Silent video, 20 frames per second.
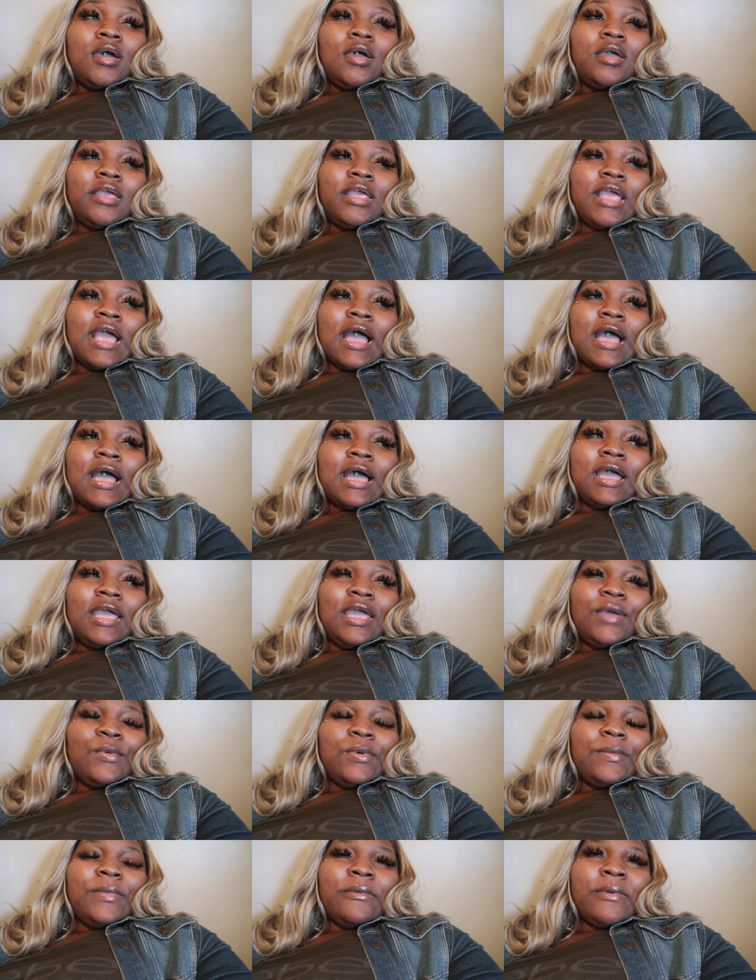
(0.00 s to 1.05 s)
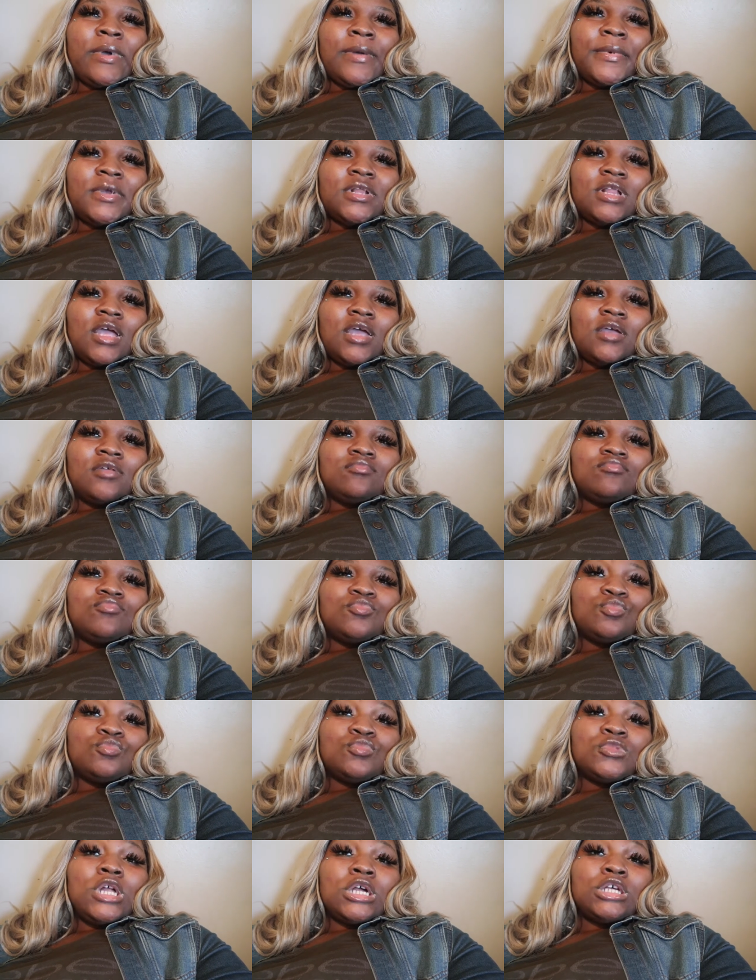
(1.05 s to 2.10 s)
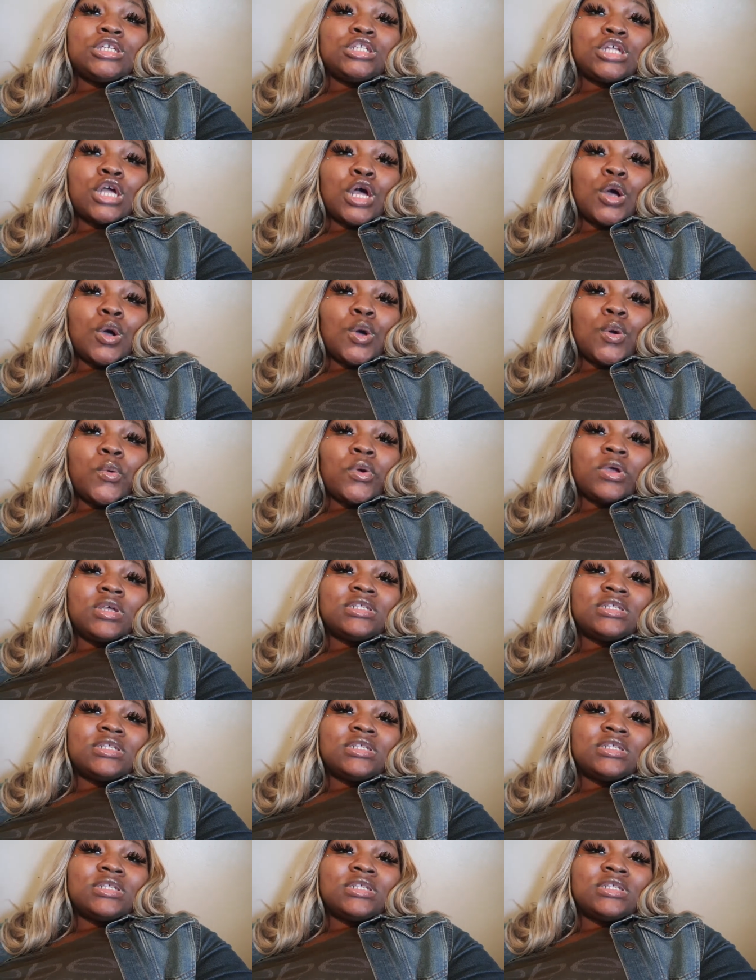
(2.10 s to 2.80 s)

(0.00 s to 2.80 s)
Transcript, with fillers: yeah, it will be my birthday. So,